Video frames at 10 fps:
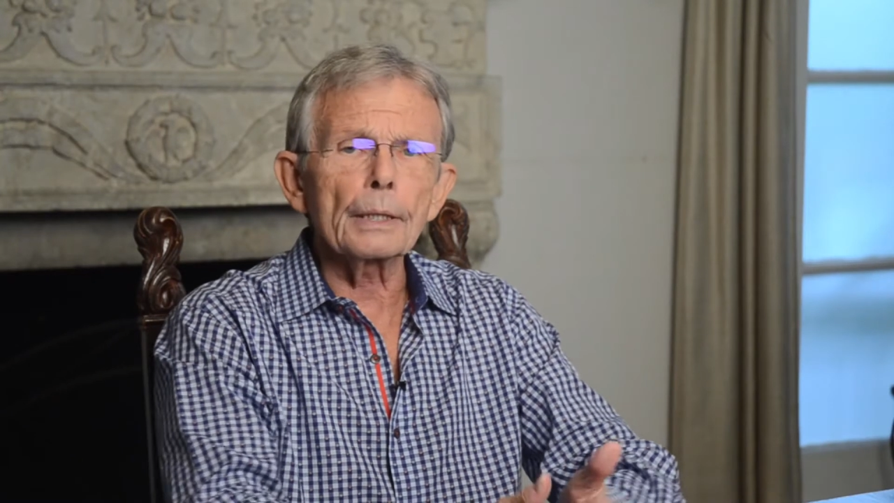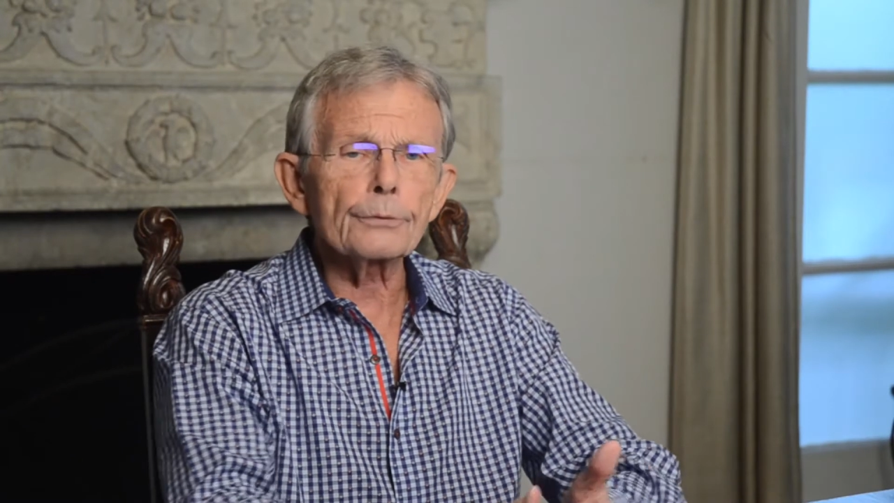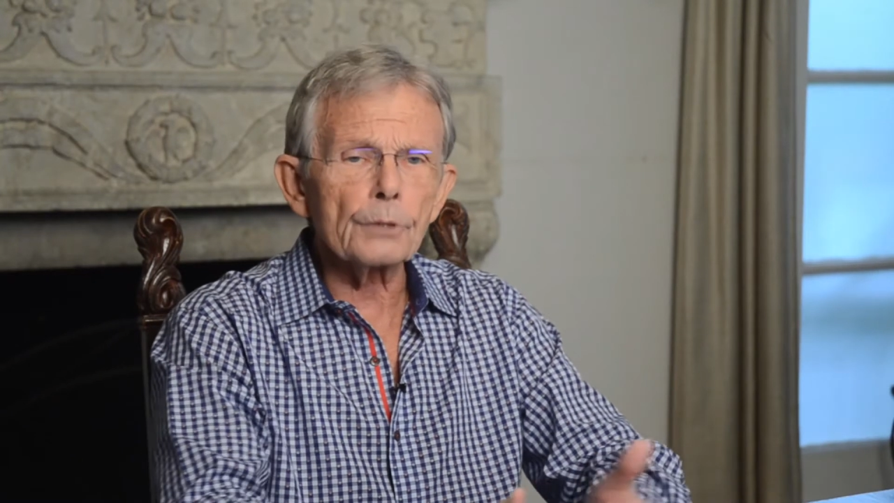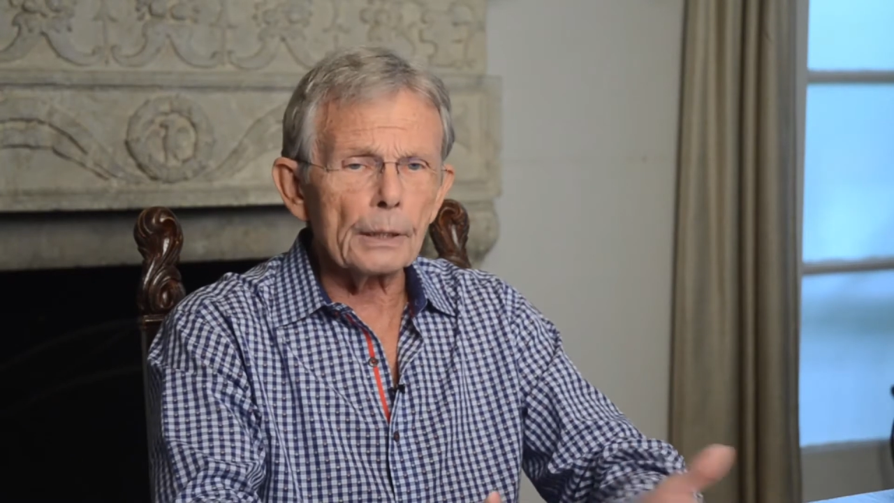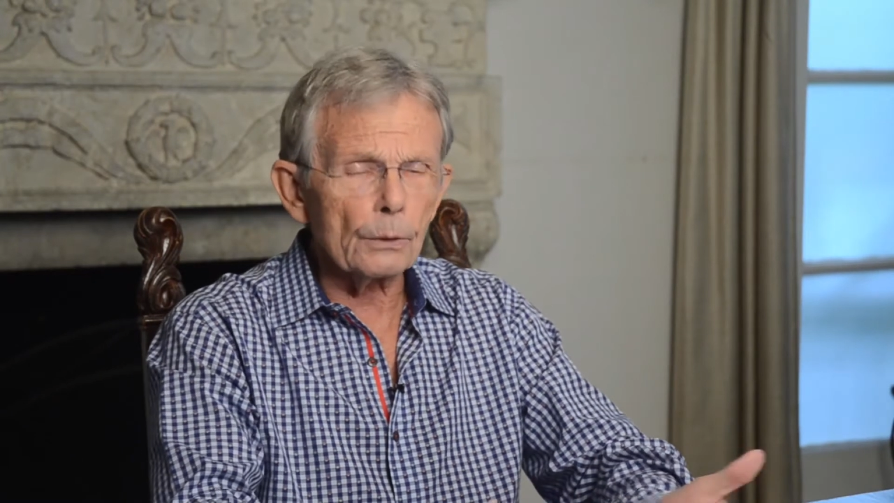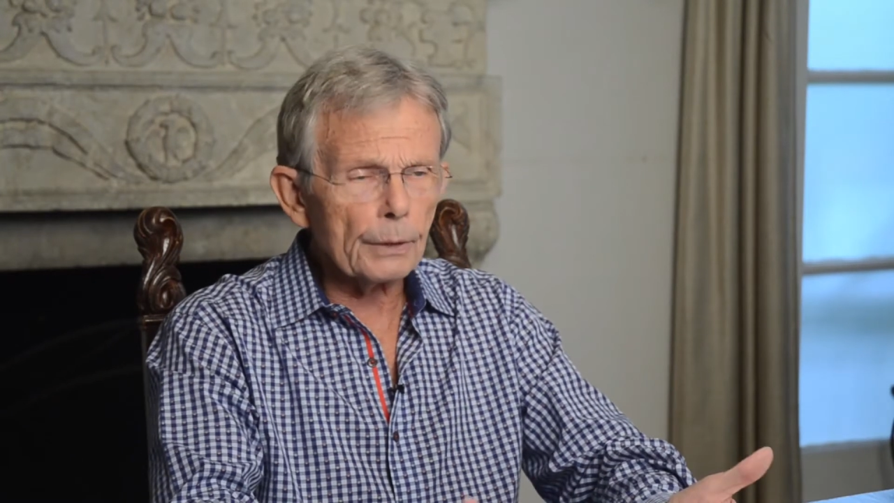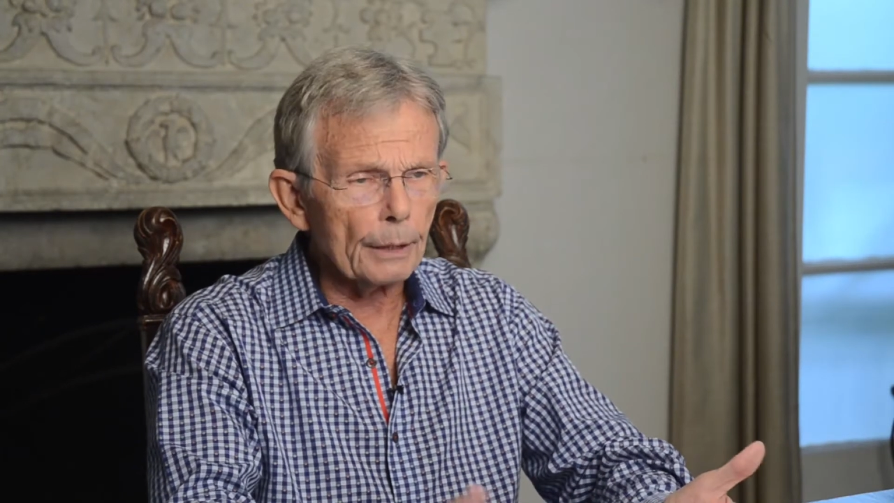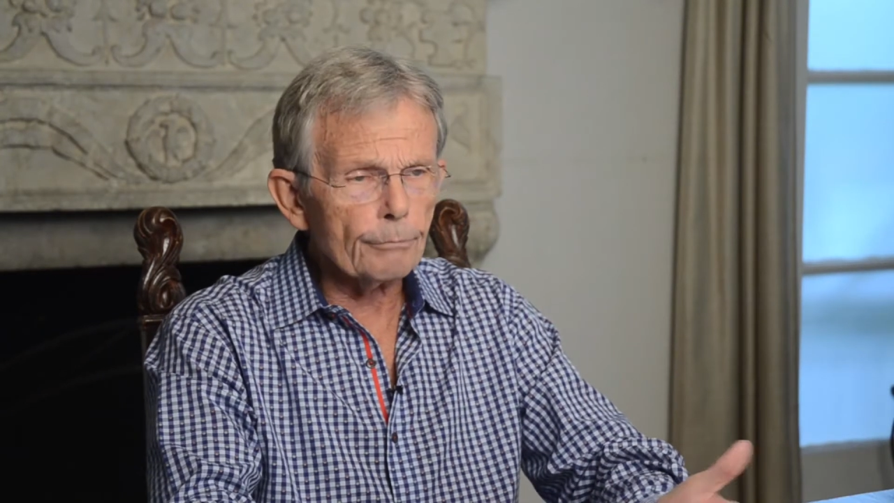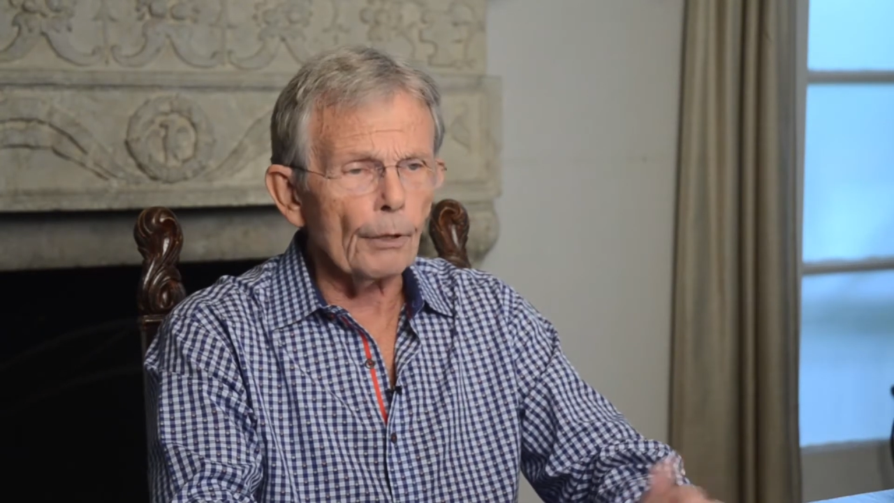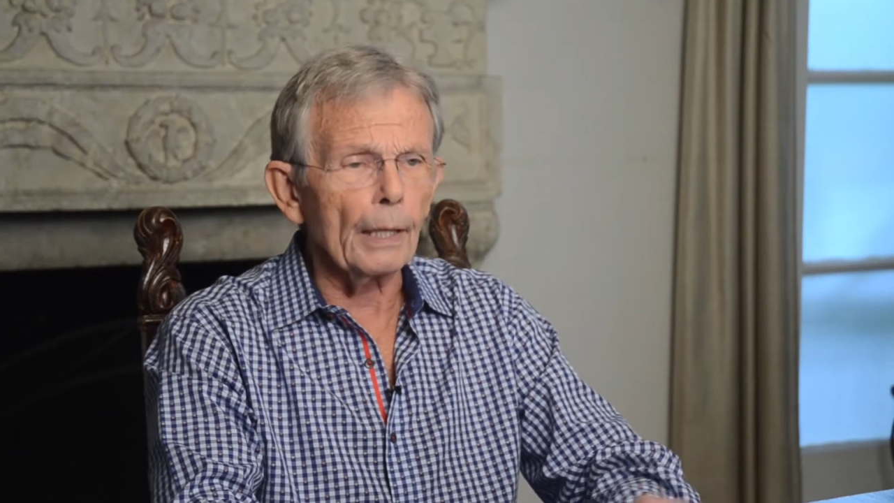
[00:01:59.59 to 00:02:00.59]
I'll say,
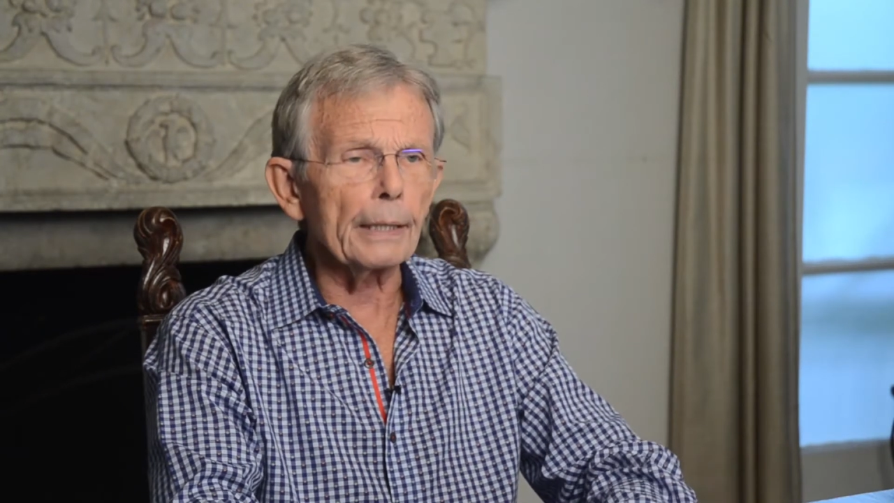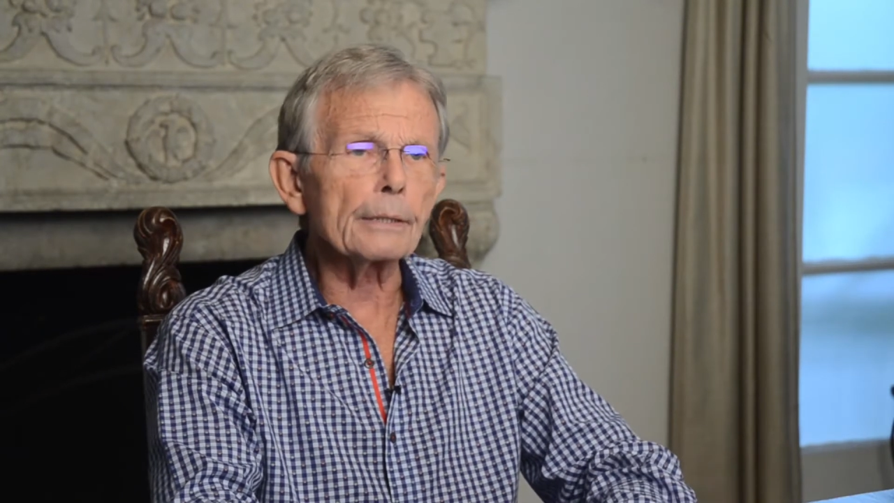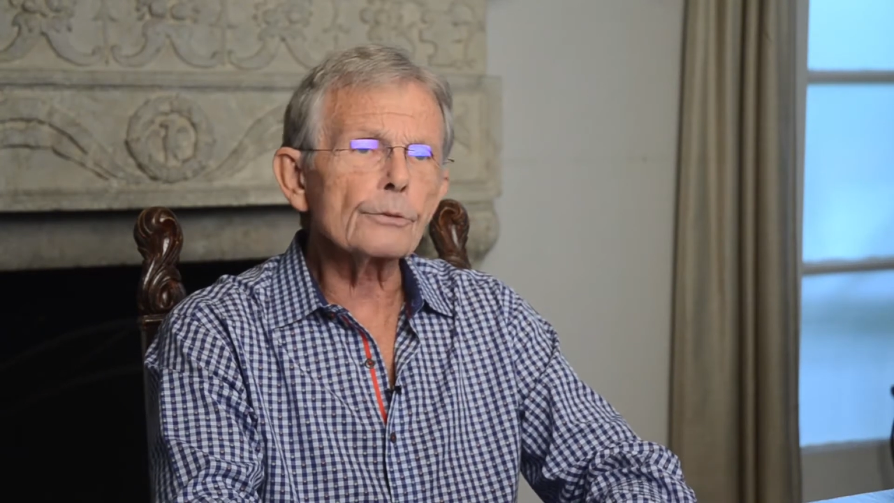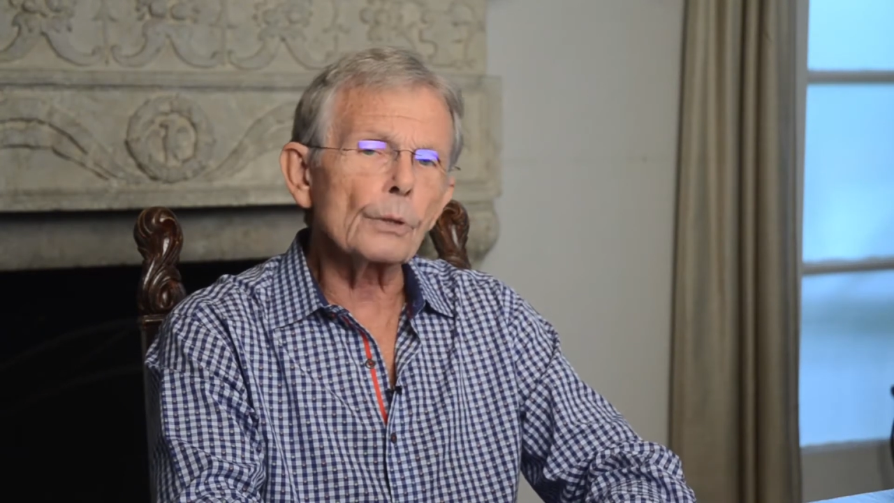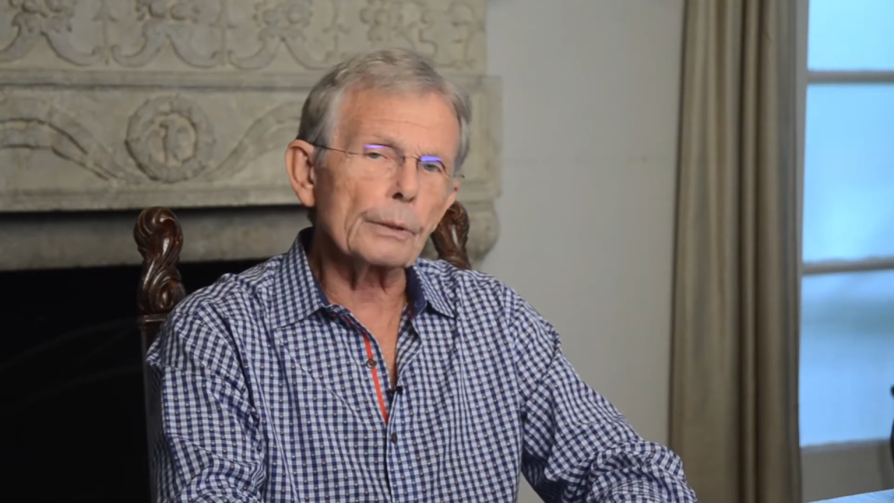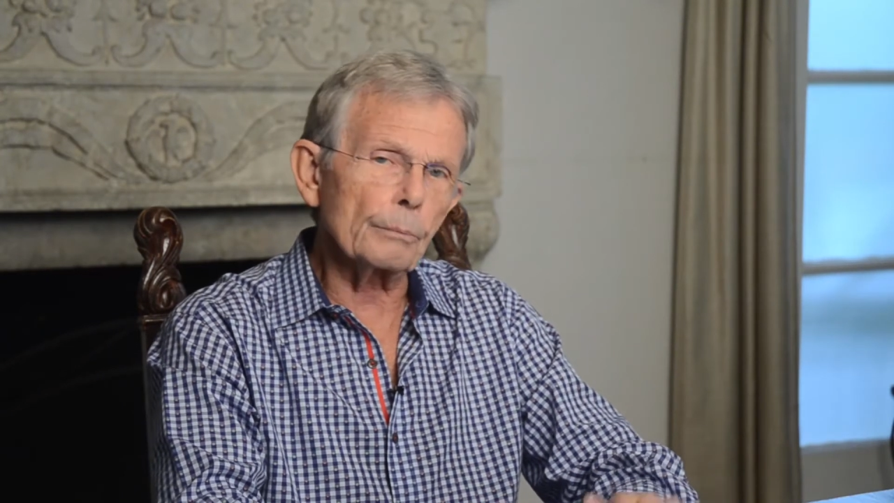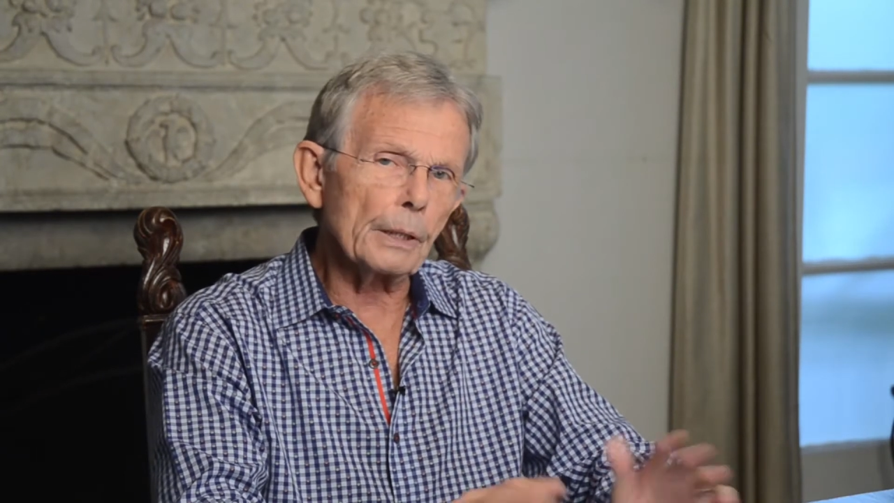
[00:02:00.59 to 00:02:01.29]
okay, fine, it's going to be